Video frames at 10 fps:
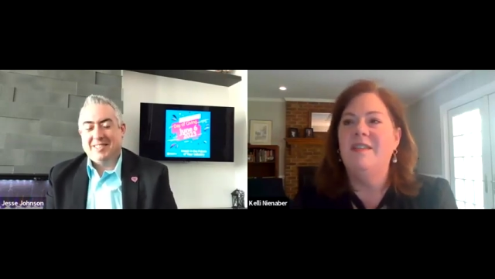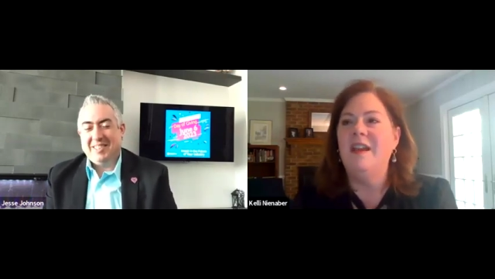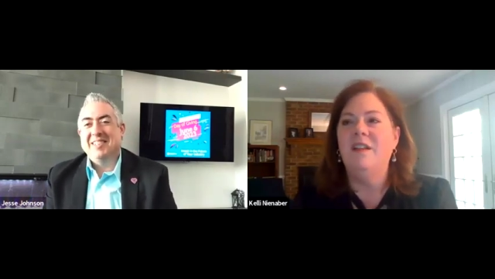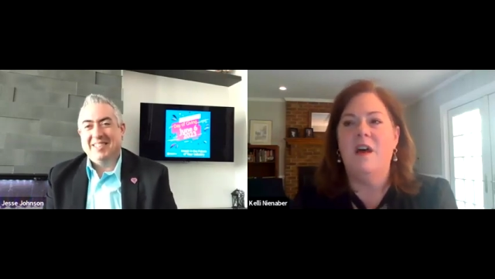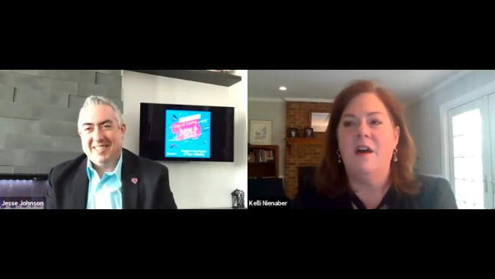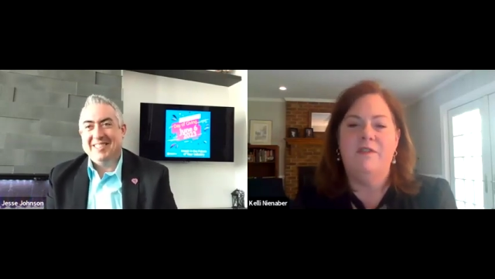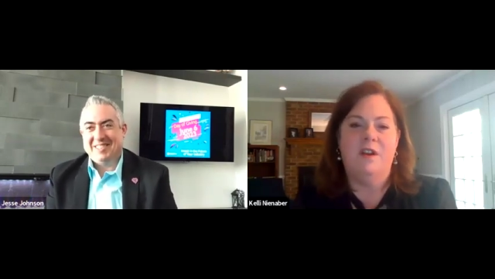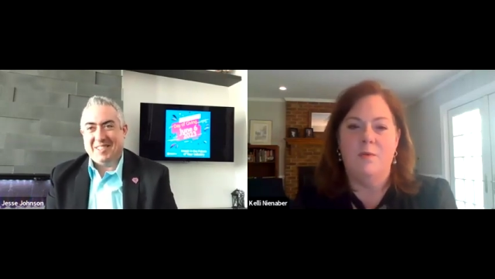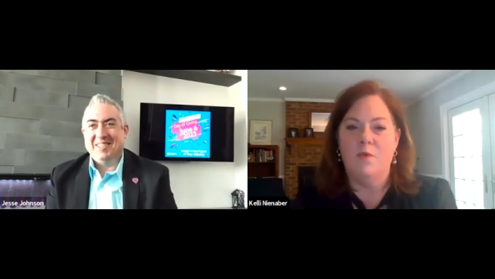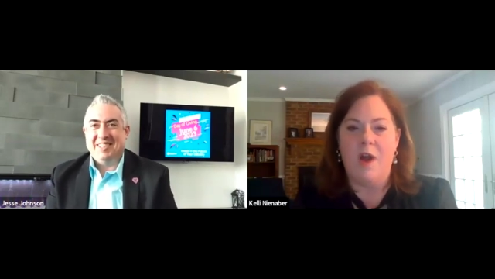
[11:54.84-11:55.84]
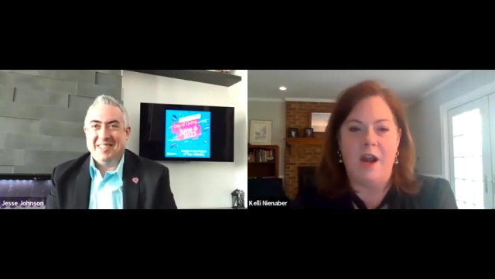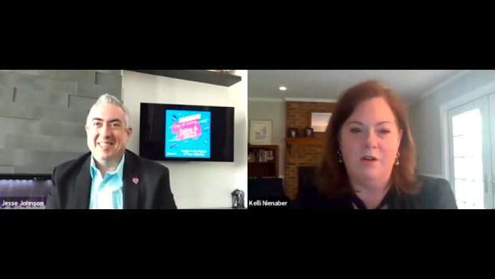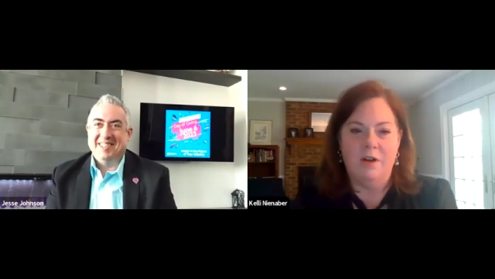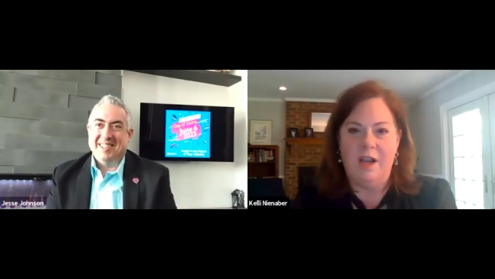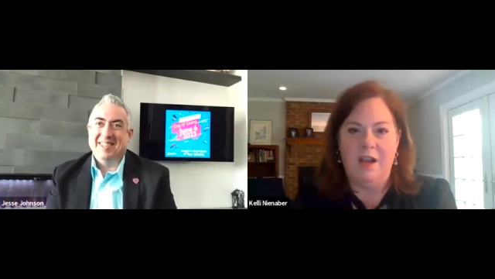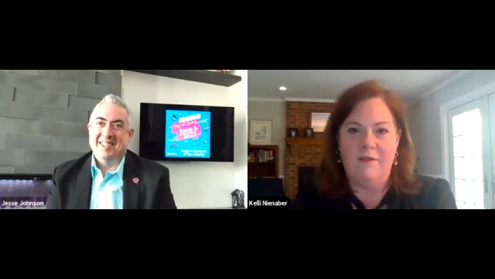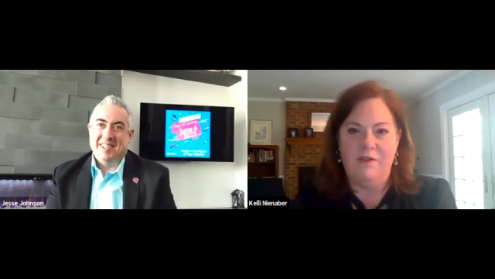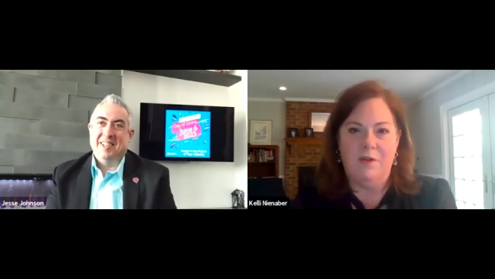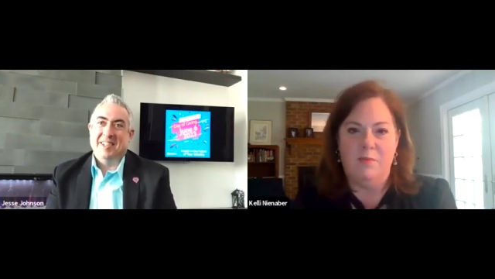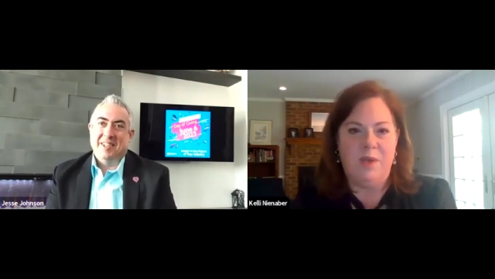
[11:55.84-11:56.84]
Speaker 1: They love the camaraderie
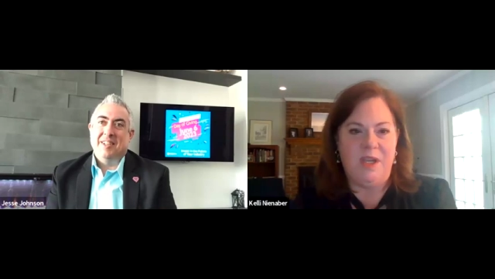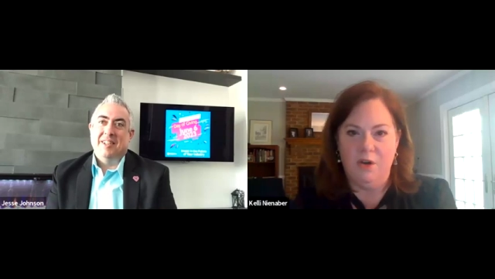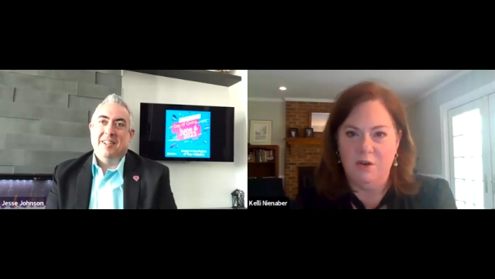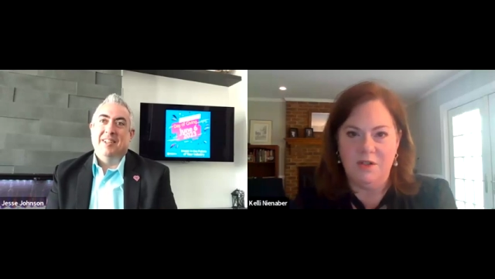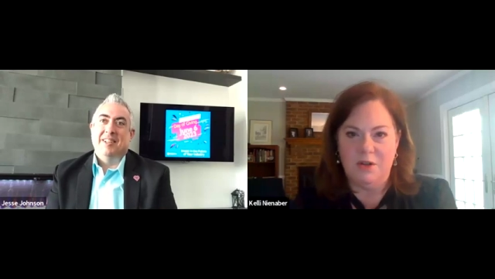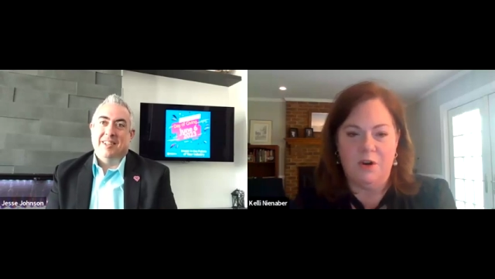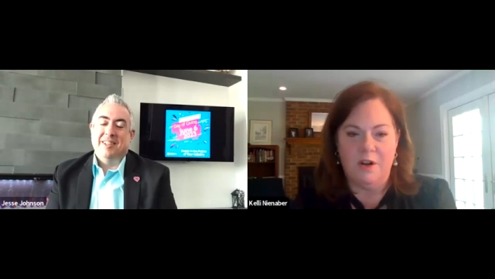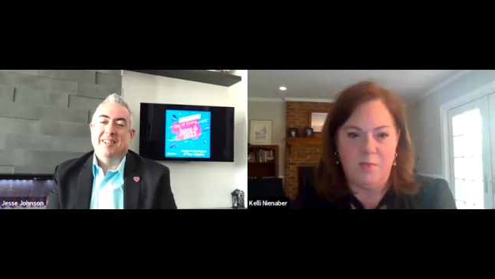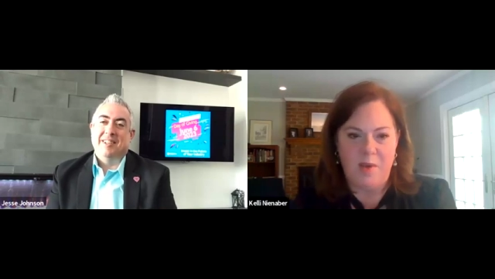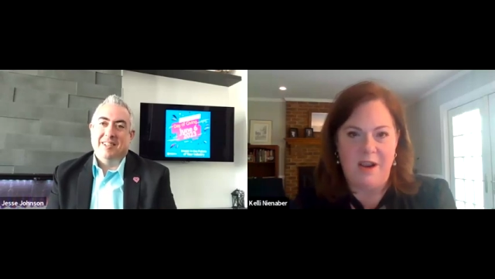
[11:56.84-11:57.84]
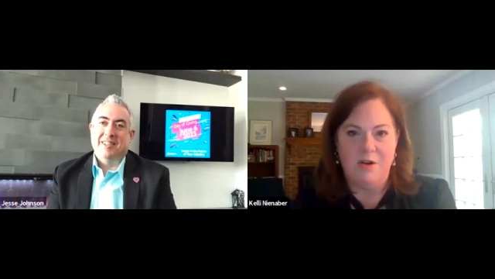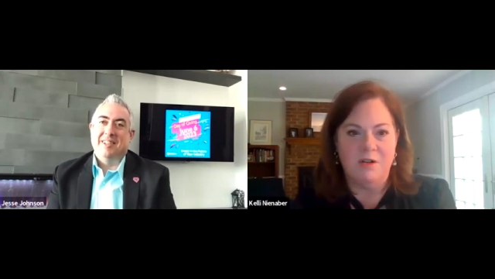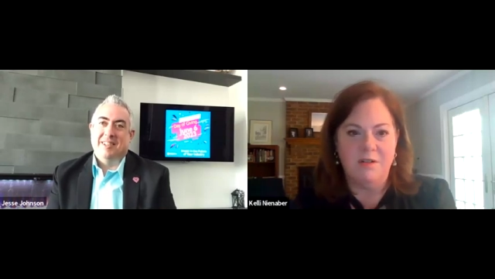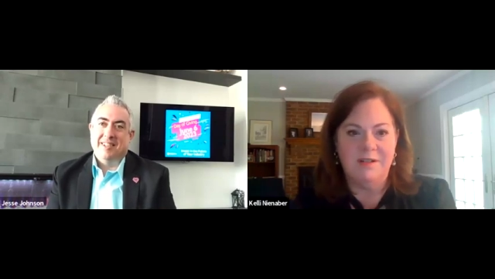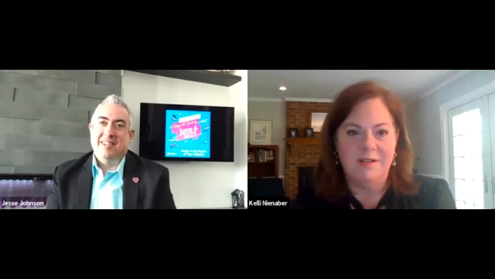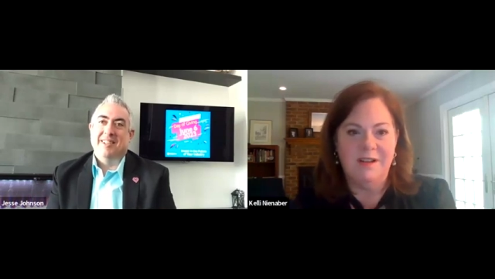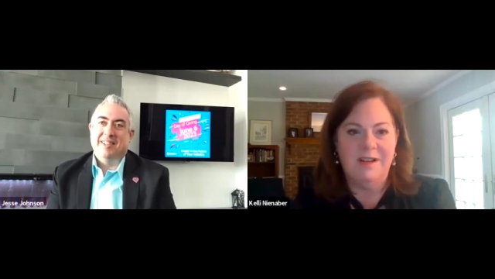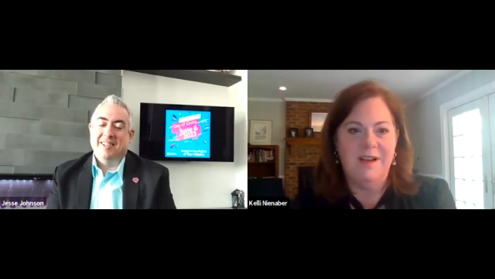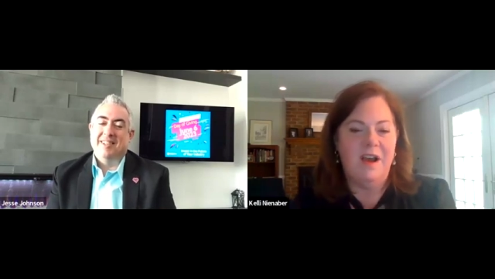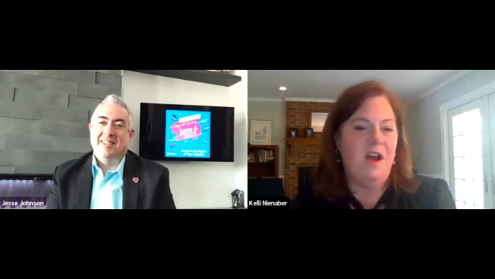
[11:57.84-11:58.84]
of the peers that are on the panel
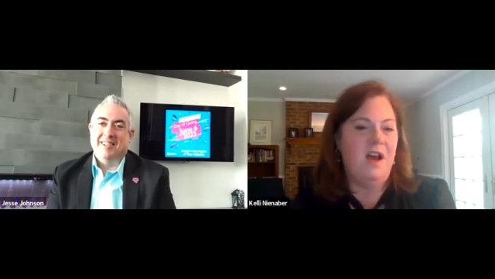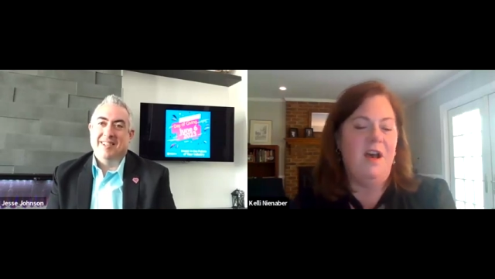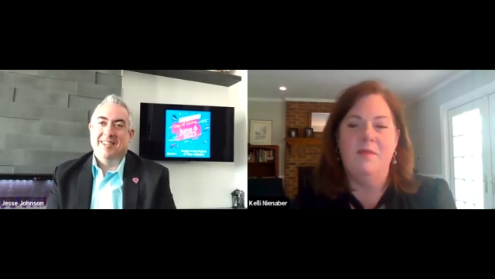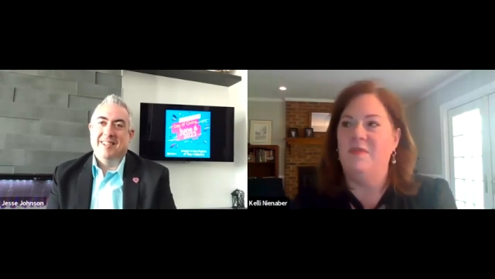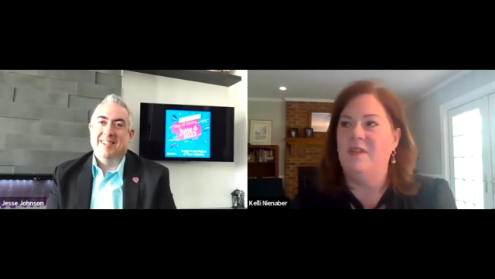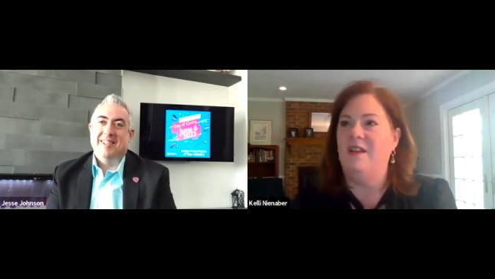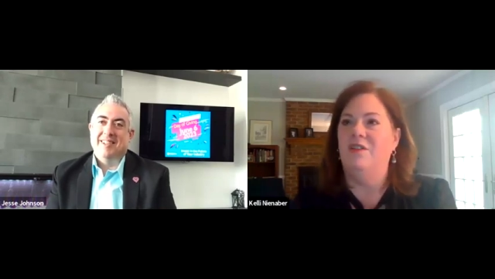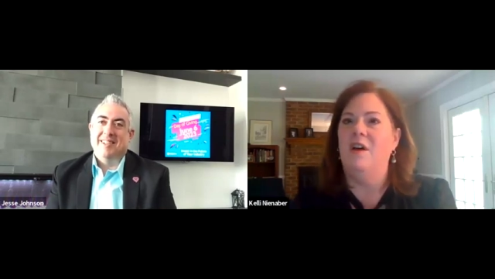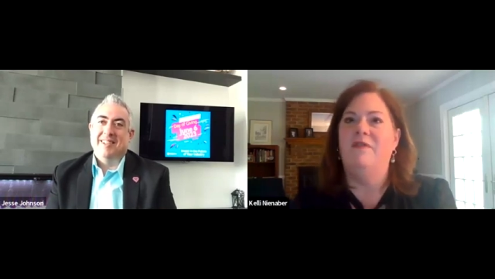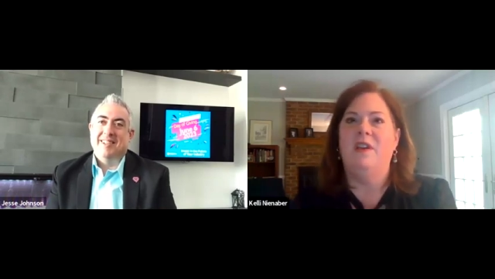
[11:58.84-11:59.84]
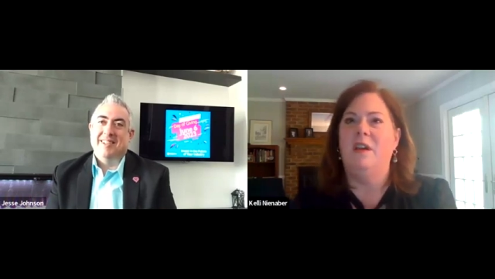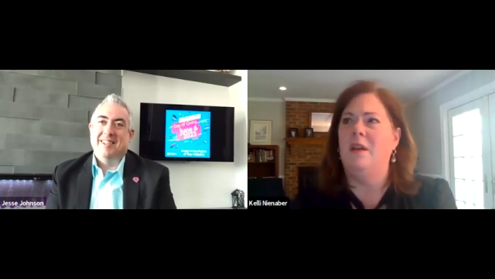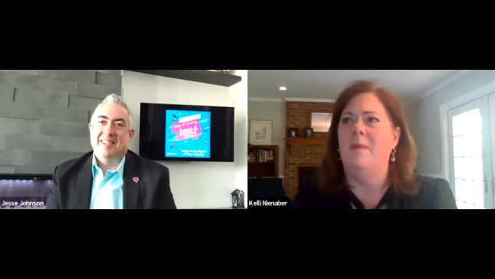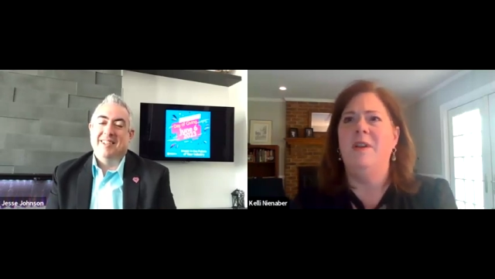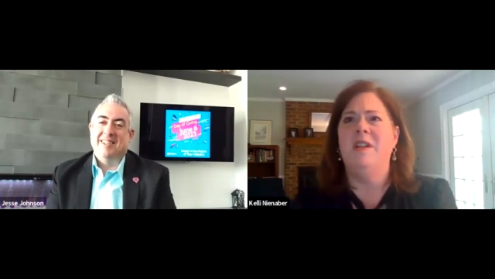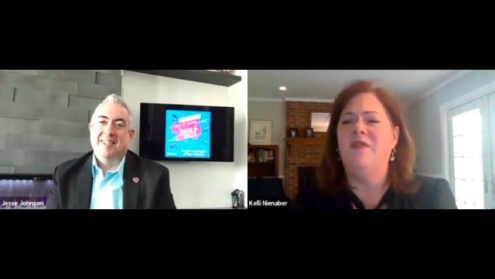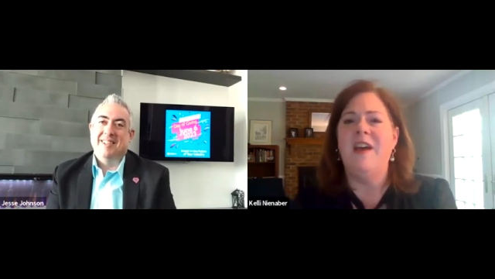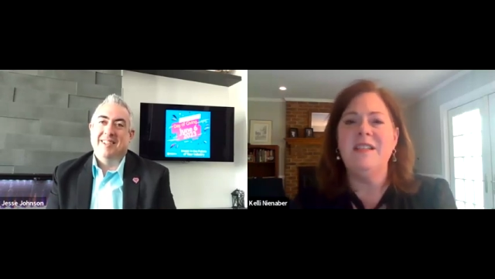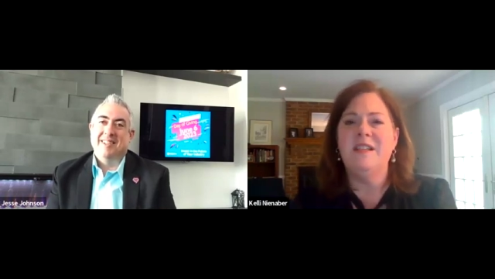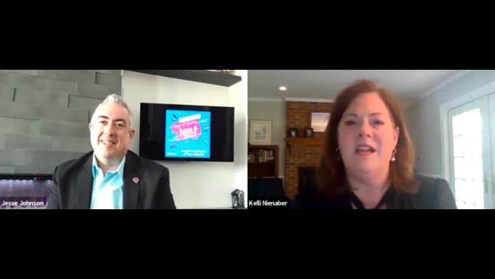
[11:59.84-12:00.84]
um, they love i mean it's
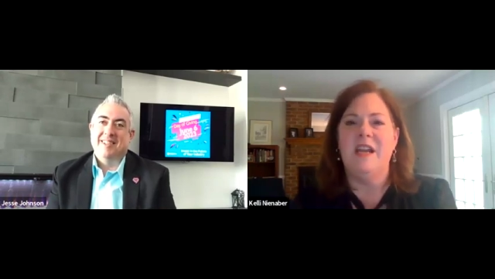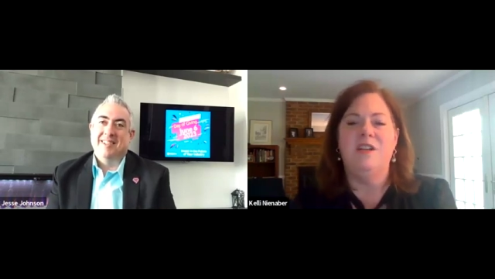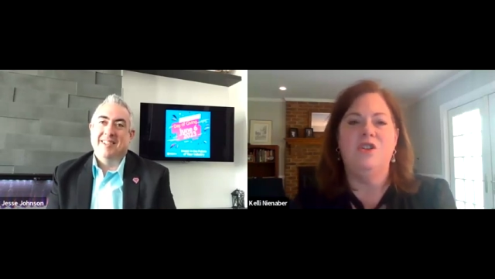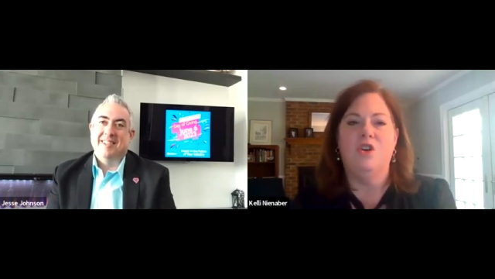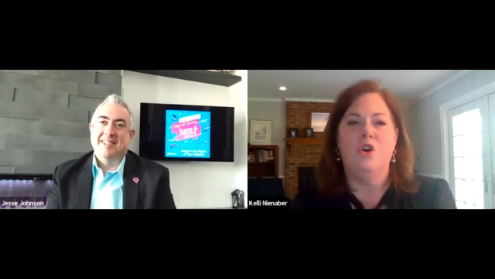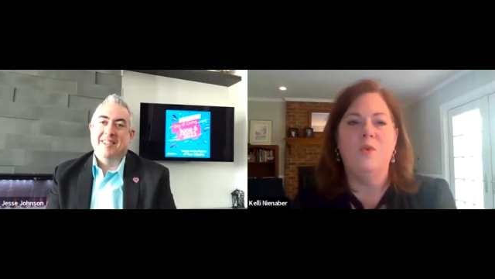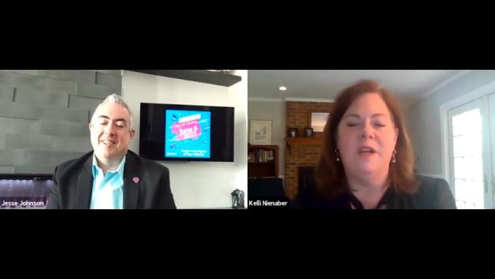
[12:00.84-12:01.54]
fascinating to go